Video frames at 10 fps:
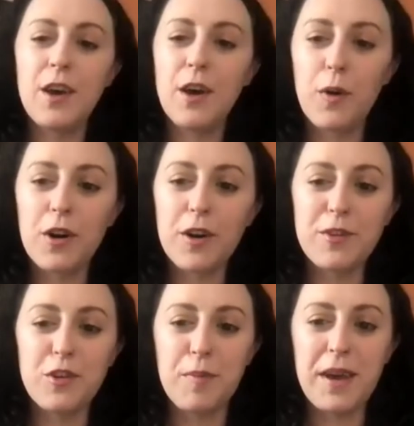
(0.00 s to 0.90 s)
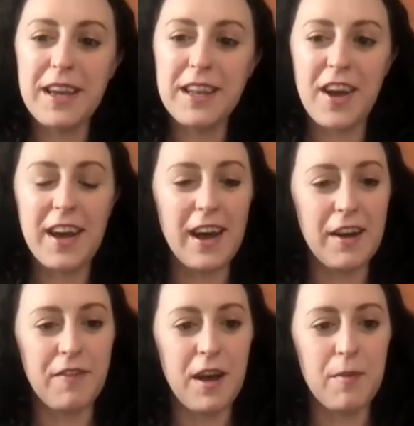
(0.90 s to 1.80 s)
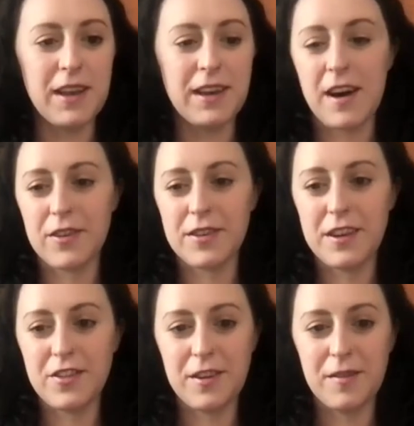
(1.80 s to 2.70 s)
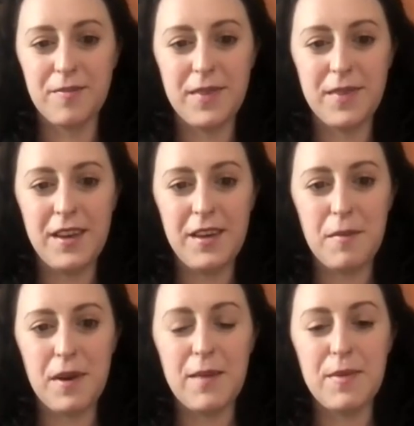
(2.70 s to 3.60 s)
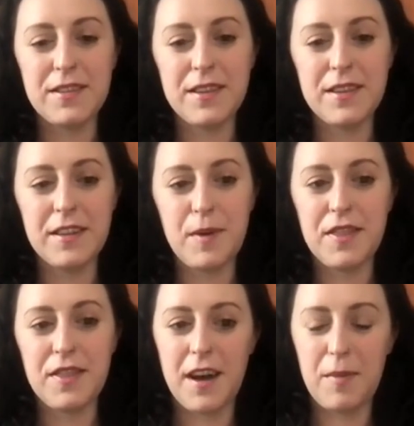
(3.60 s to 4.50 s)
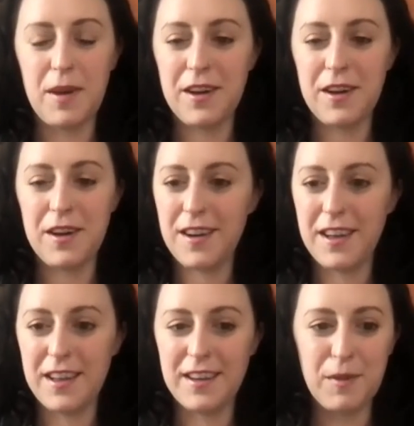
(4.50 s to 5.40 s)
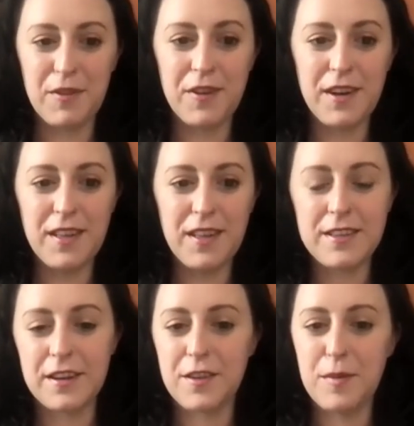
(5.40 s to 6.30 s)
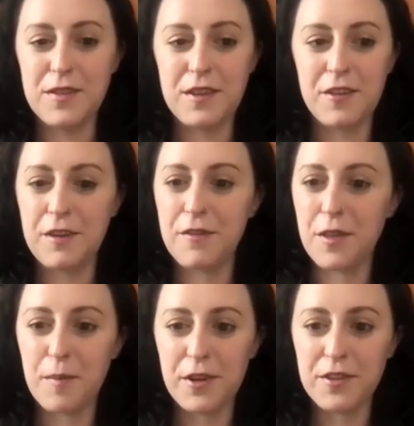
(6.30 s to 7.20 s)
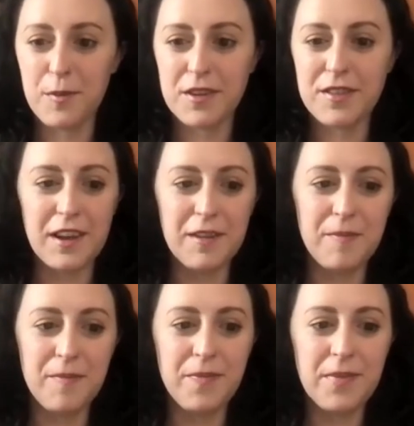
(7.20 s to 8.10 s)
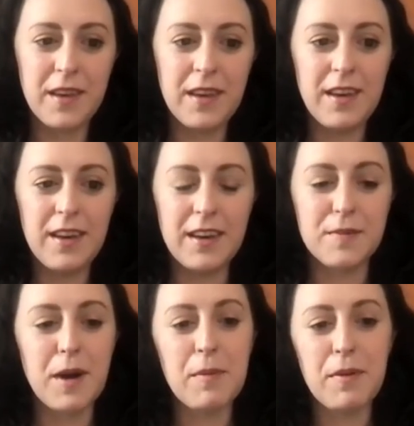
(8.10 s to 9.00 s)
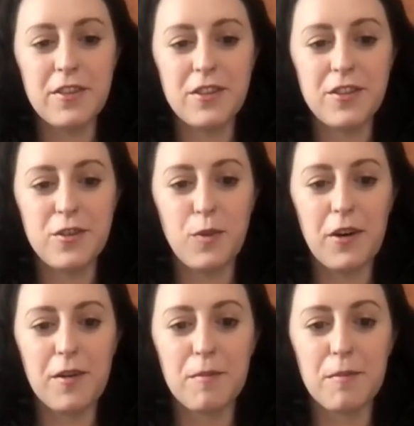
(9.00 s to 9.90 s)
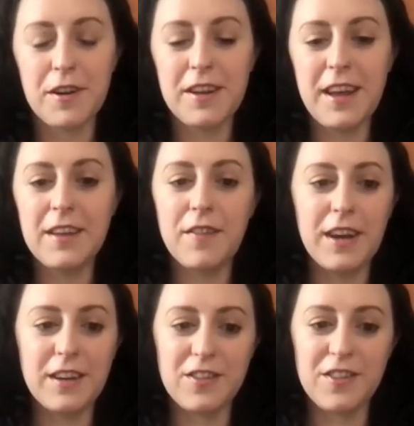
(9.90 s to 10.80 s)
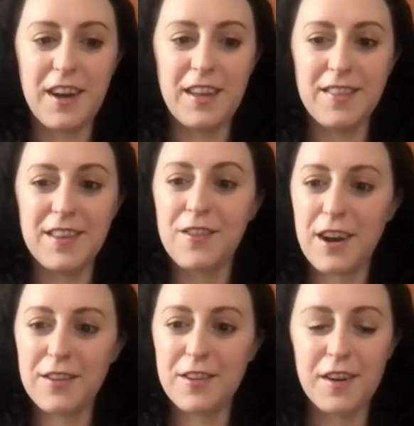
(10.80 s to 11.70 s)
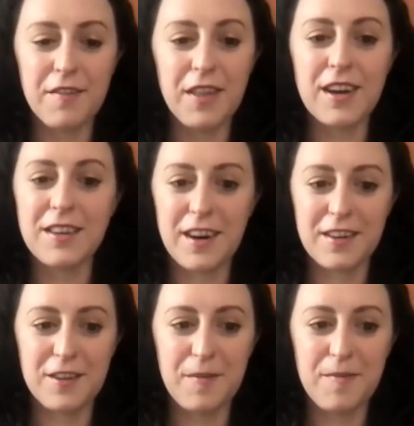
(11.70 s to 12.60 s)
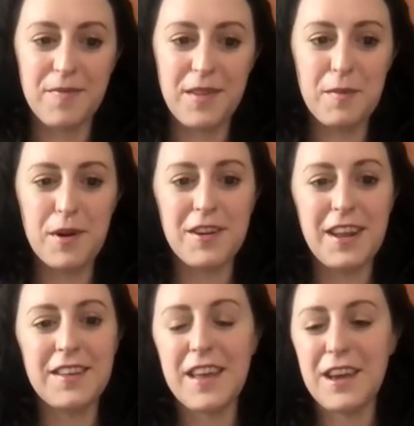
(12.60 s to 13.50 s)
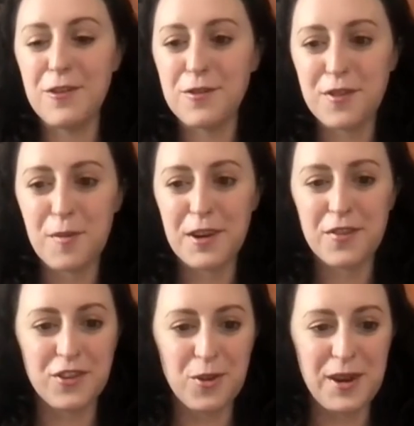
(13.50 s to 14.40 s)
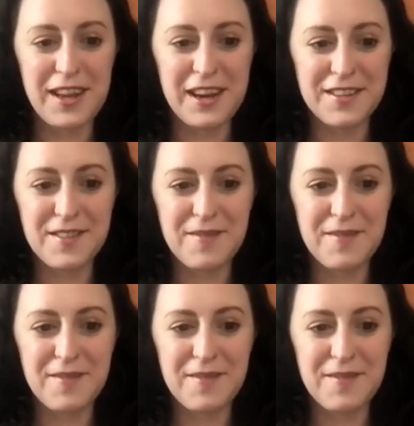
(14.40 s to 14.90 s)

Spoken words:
Welcome to PJFM in Conversation. My name is Elizabeth Nonemaker, and I'm the freelance classical music critic for the Baltimore Sun. It's my pleasure to welcome Bernadette Wegenstein, the director of The Conductor. Bernadette, thank you so much for joining us.